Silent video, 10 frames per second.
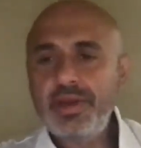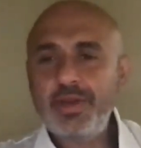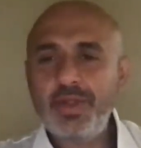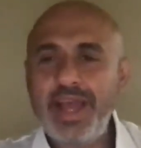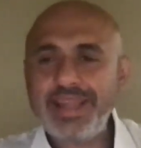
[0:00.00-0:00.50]

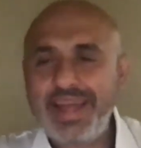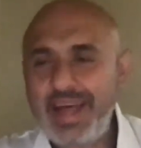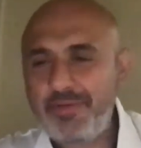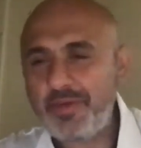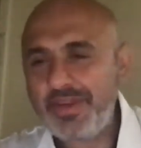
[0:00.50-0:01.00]
You like that,
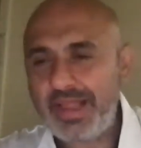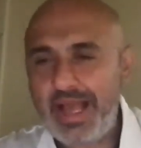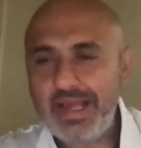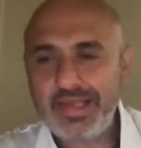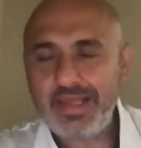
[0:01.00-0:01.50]
huh? First and
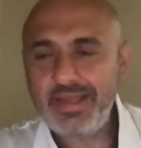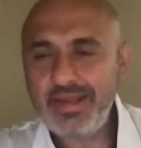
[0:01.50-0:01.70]
last?